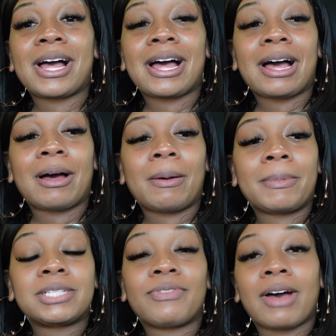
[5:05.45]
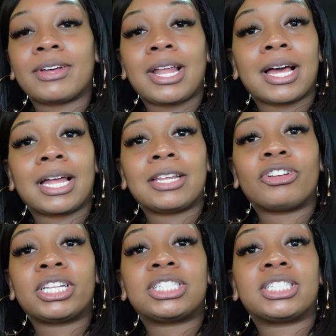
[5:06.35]
It's 5 o'clock. I
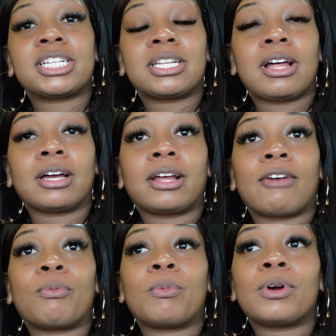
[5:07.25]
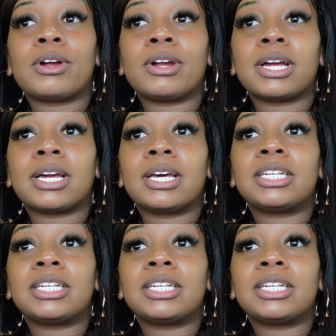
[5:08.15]
literally just logged off work.